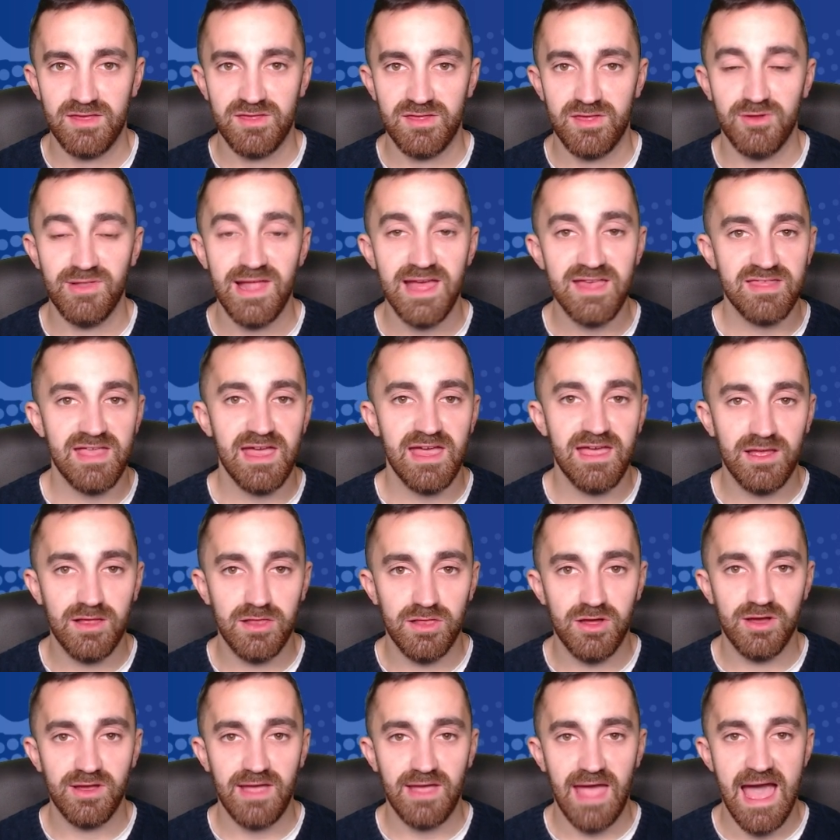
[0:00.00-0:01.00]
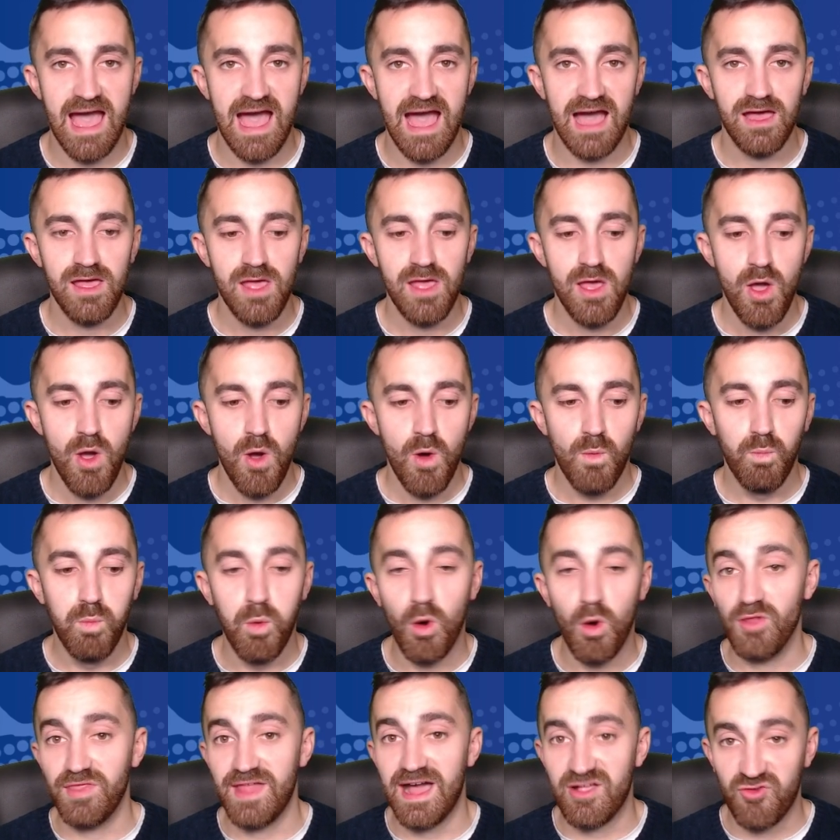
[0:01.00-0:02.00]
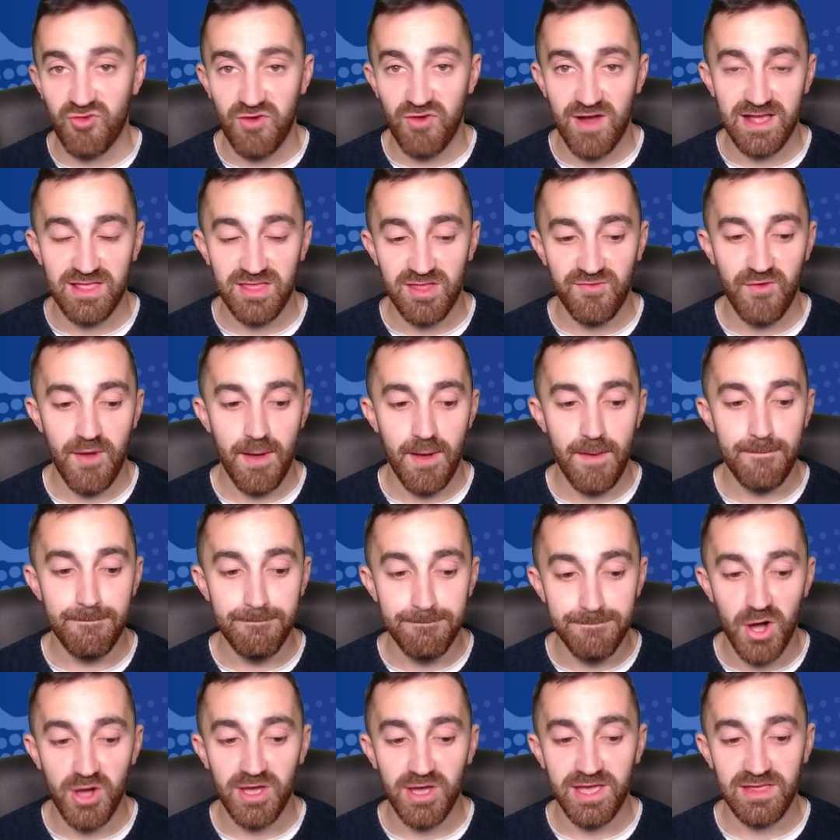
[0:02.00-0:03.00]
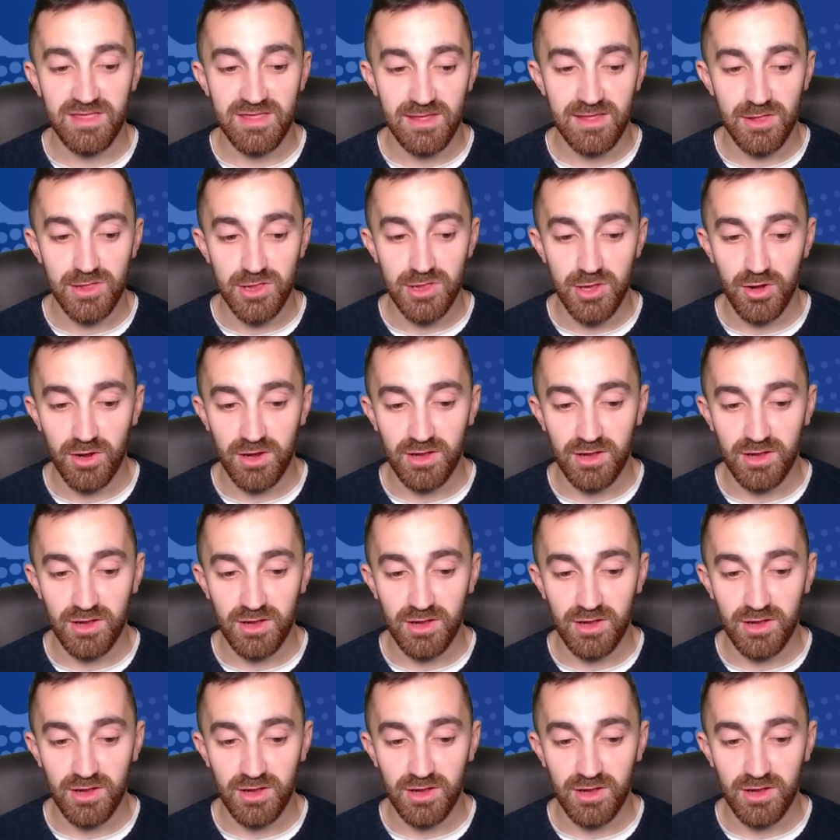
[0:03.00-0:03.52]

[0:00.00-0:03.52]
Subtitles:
So let's take a look at what that transfer might look